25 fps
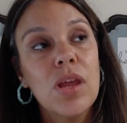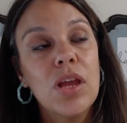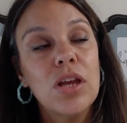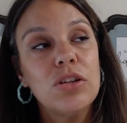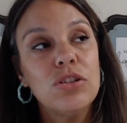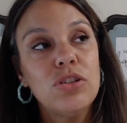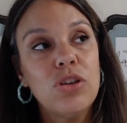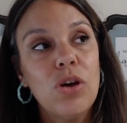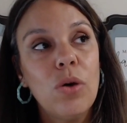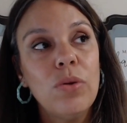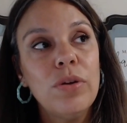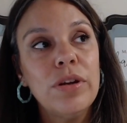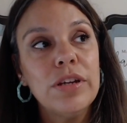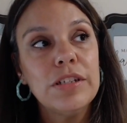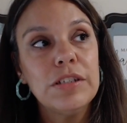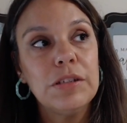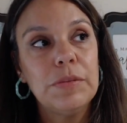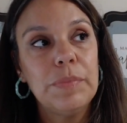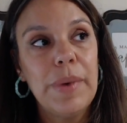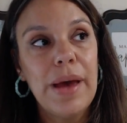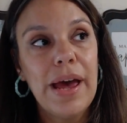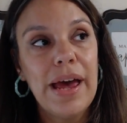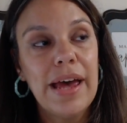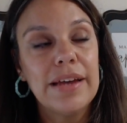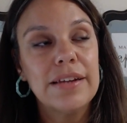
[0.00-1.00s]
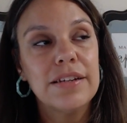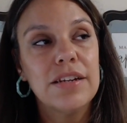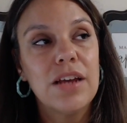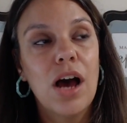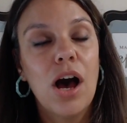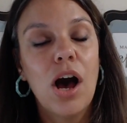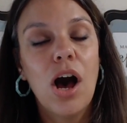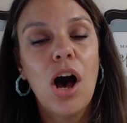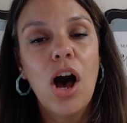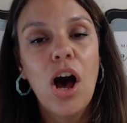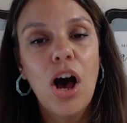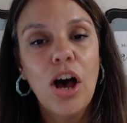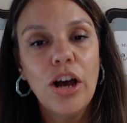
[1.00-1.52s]
don't expect
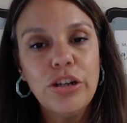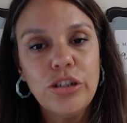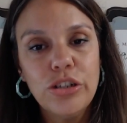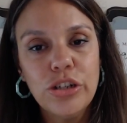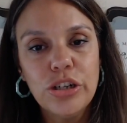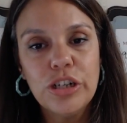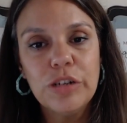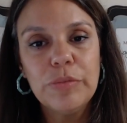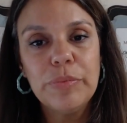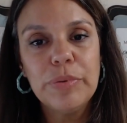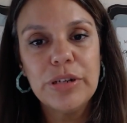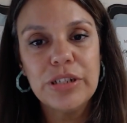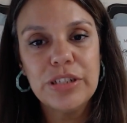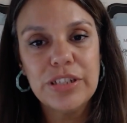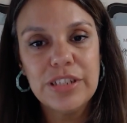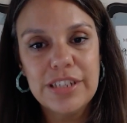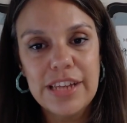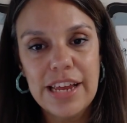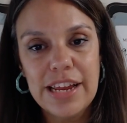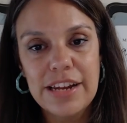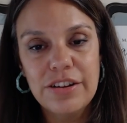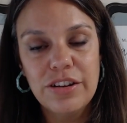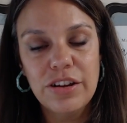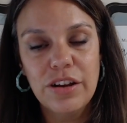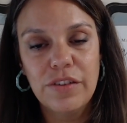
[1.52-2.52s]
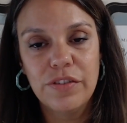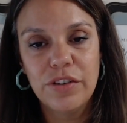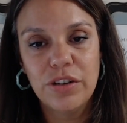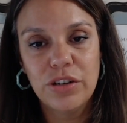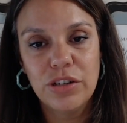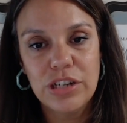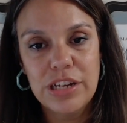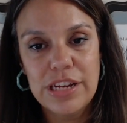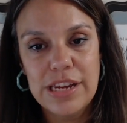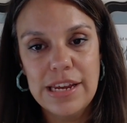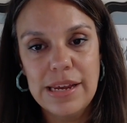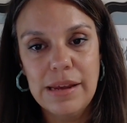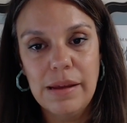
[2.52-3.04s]
100% of your
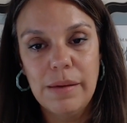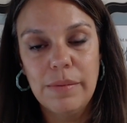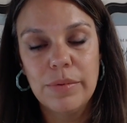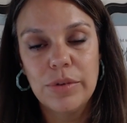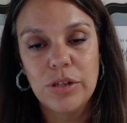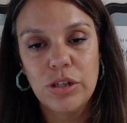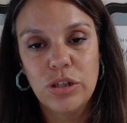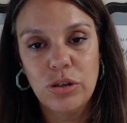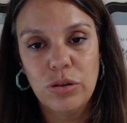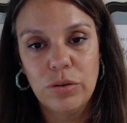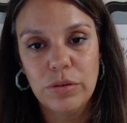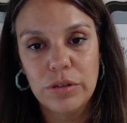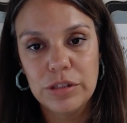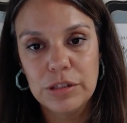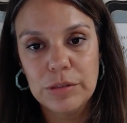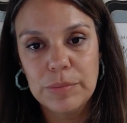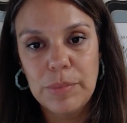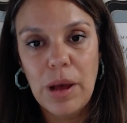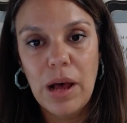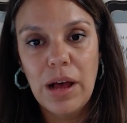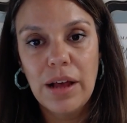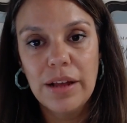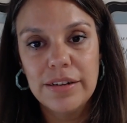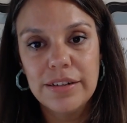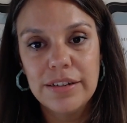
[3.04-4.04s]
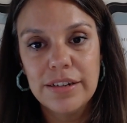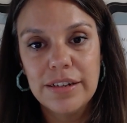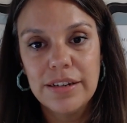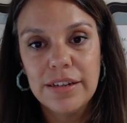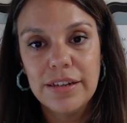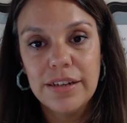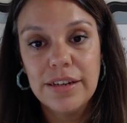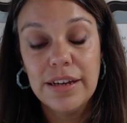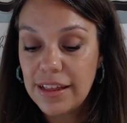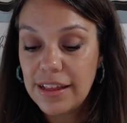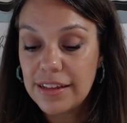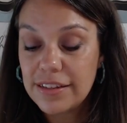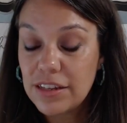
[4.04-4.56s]
team to respond.
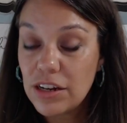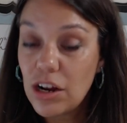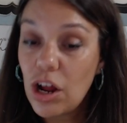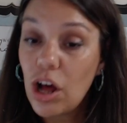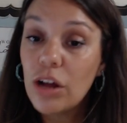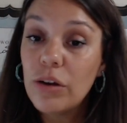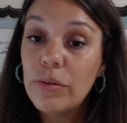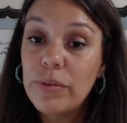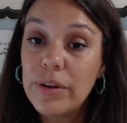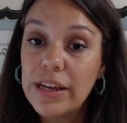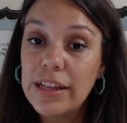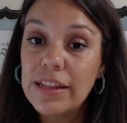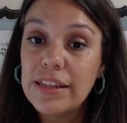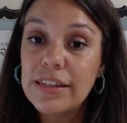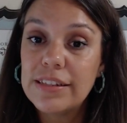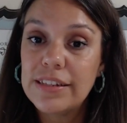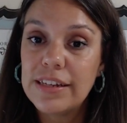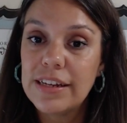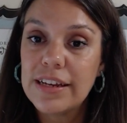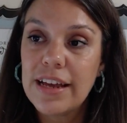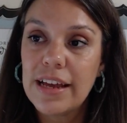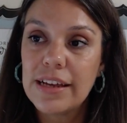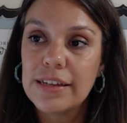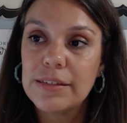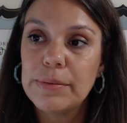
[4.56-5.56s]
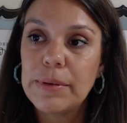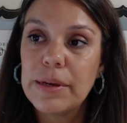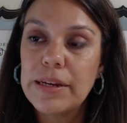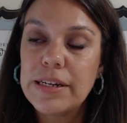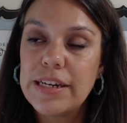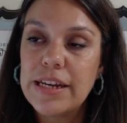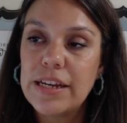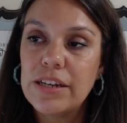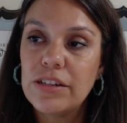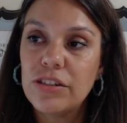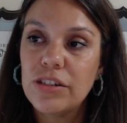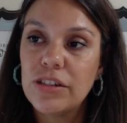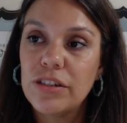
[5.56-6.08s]
It's an unrealistic
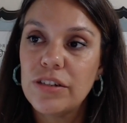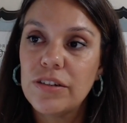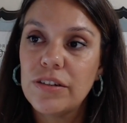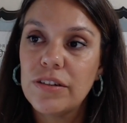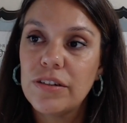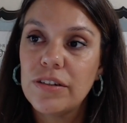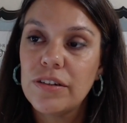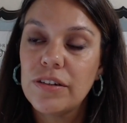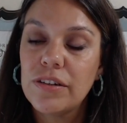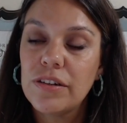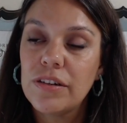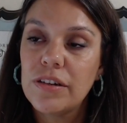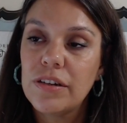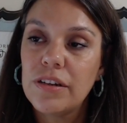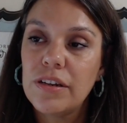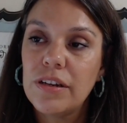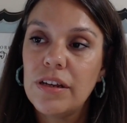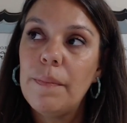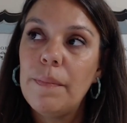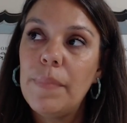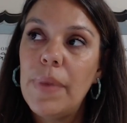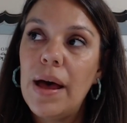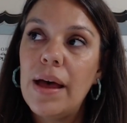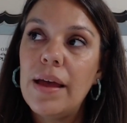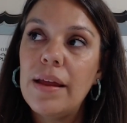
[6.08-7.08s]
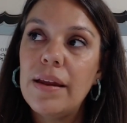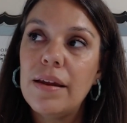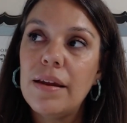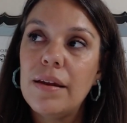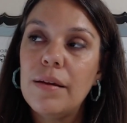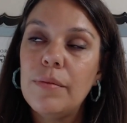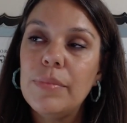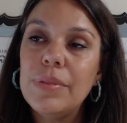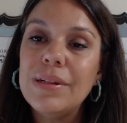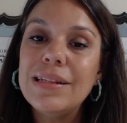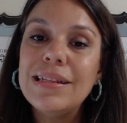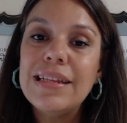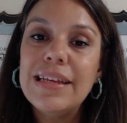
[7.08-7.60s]
expectation. But
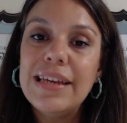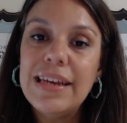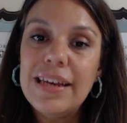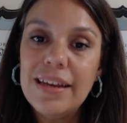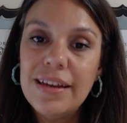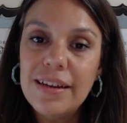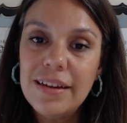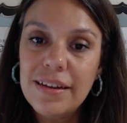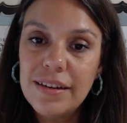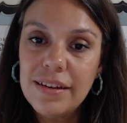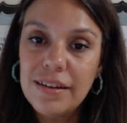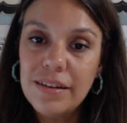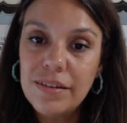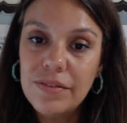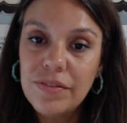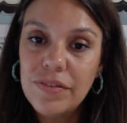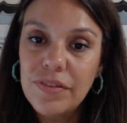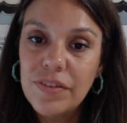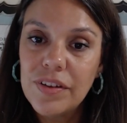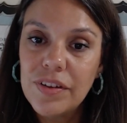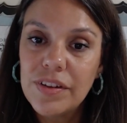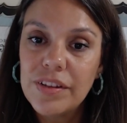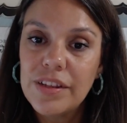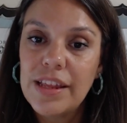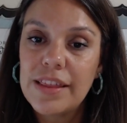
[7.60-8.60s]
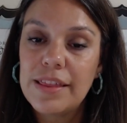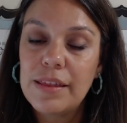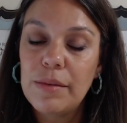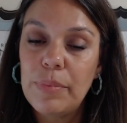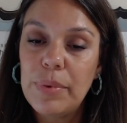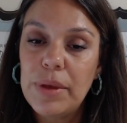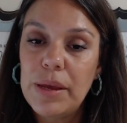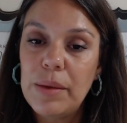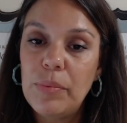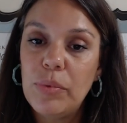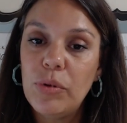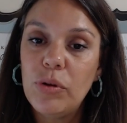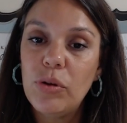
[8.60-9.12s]
believe that the
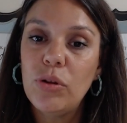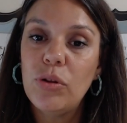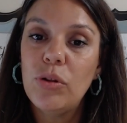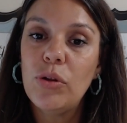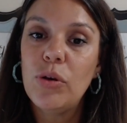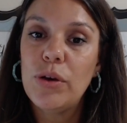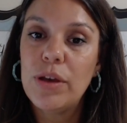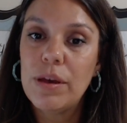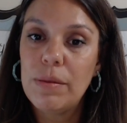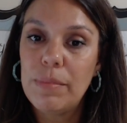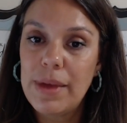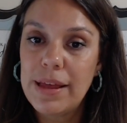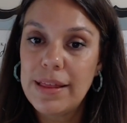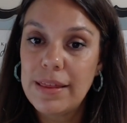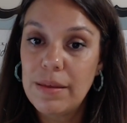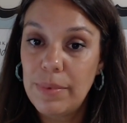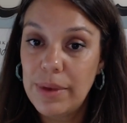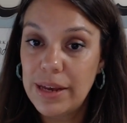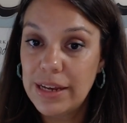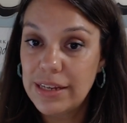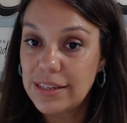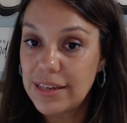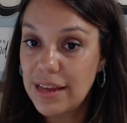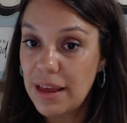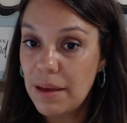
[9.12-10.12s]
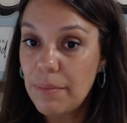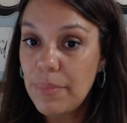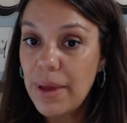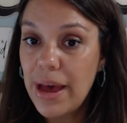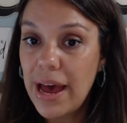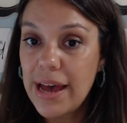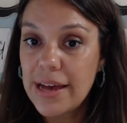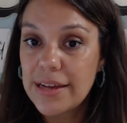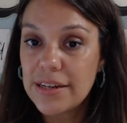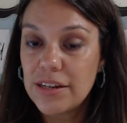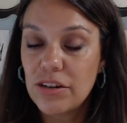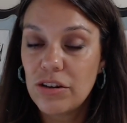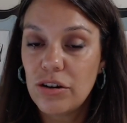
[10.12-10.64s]
people who can make the biggest
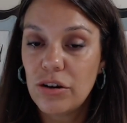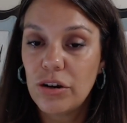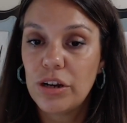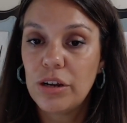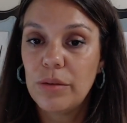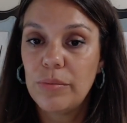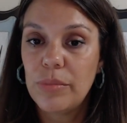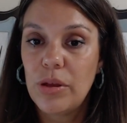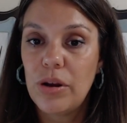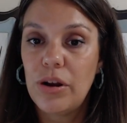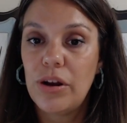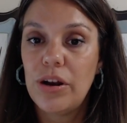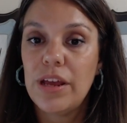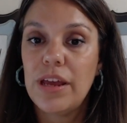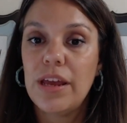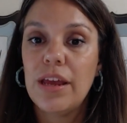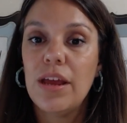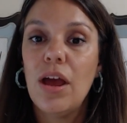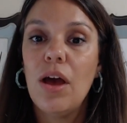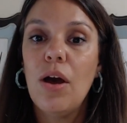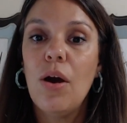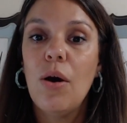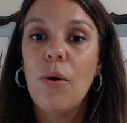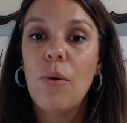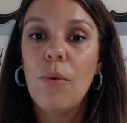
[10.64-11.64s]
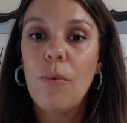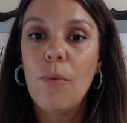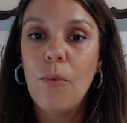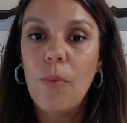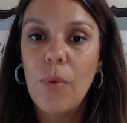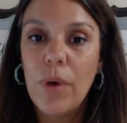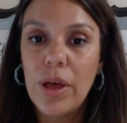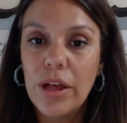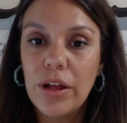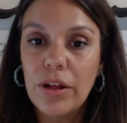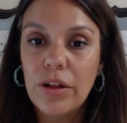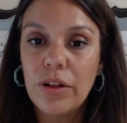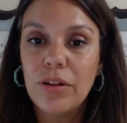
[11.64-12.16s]
impact in your community
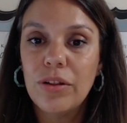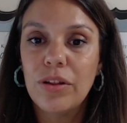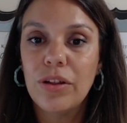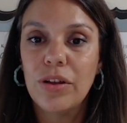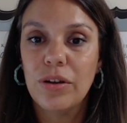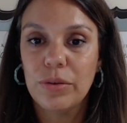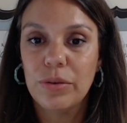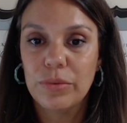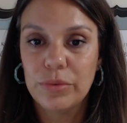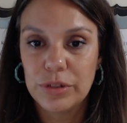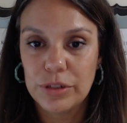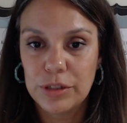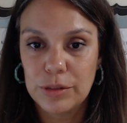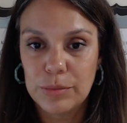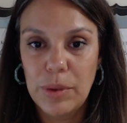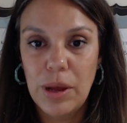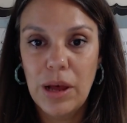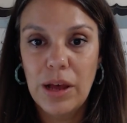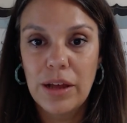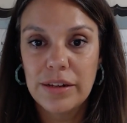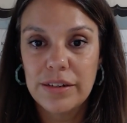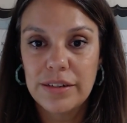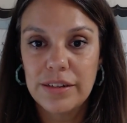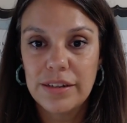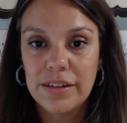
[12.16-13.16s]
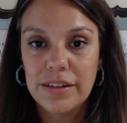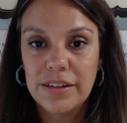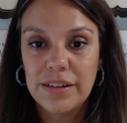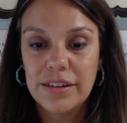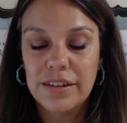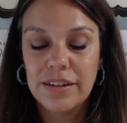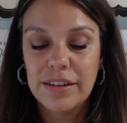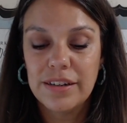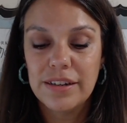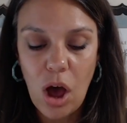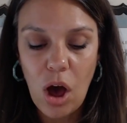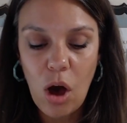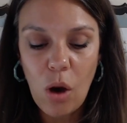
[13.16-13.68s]
will respond.
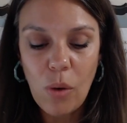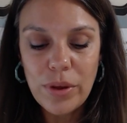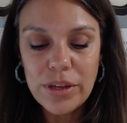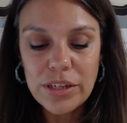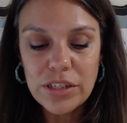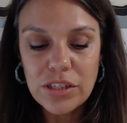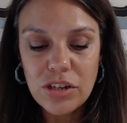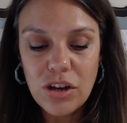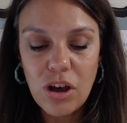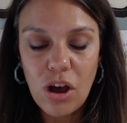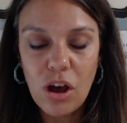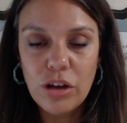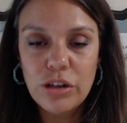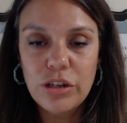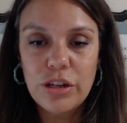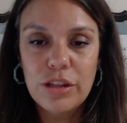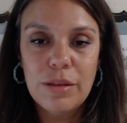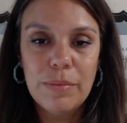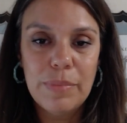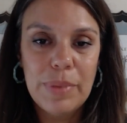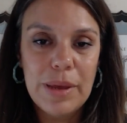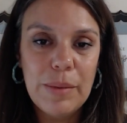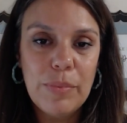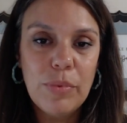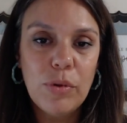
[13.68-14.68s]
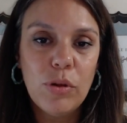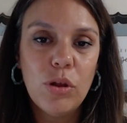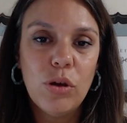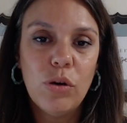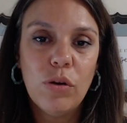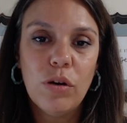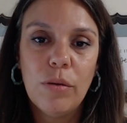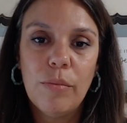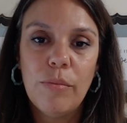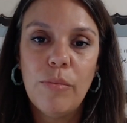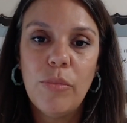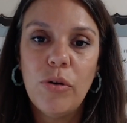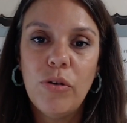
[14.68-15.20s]
Always talk to the people who
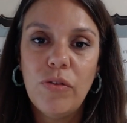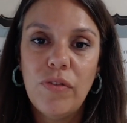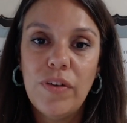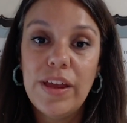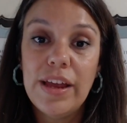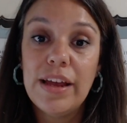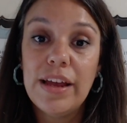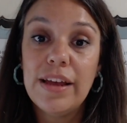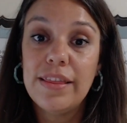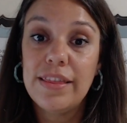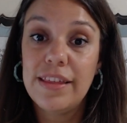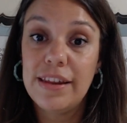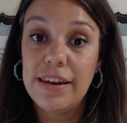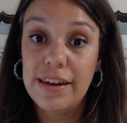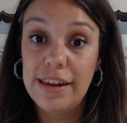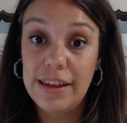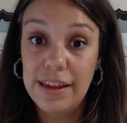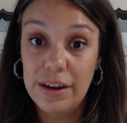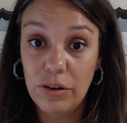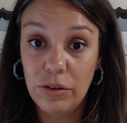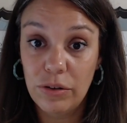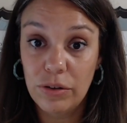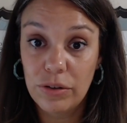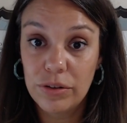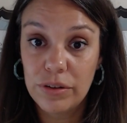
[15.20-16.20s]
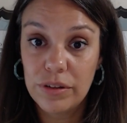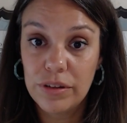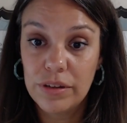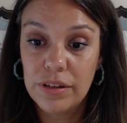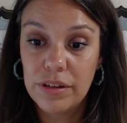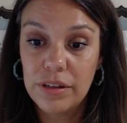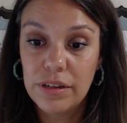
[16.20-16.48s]
are moving the needle,